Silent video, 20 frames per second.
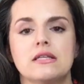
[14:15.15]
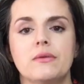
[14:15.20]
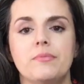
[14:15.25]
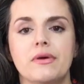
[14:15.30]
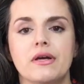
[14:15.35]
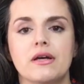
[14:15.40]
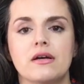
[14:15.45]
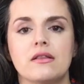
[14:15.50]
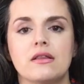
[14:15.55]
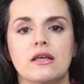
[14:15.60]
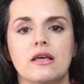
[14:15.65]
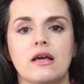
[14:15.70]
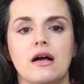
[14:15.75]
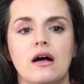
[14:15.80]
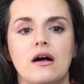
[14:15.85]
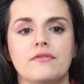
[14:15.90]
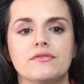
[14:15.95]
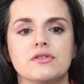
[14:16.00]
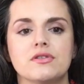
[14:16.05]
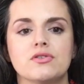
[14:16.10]
Typically,
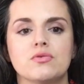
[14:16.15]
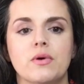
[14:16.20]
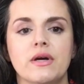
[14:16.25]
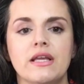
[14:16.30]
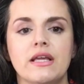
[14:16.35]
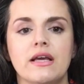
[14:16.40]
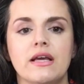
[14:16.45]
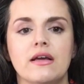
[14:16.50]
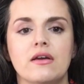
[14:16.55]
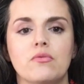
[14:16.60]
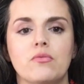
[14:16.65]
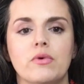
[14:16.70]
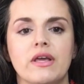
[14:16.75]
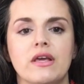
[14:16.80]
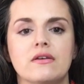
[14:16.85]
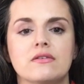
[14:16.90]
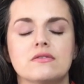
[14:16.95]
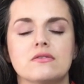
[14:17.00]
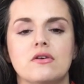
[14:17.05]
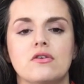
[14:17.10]
after 28
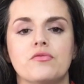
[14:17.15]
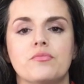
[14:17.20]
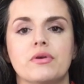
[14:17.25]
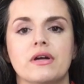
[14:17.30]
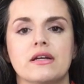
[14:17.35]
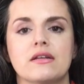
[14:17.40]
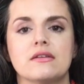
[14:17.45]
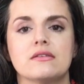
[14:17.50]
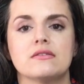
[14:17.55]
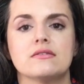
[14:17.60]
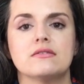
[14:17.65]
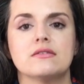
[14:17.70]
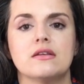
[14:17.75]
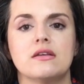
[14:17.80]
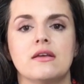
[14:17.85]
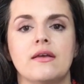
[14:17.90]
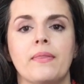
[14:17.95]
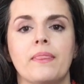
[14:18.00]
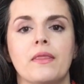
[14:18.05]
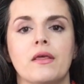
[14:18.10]
weeks of
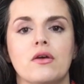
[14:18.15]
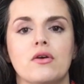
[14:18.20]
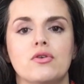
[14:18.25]
pregnancy,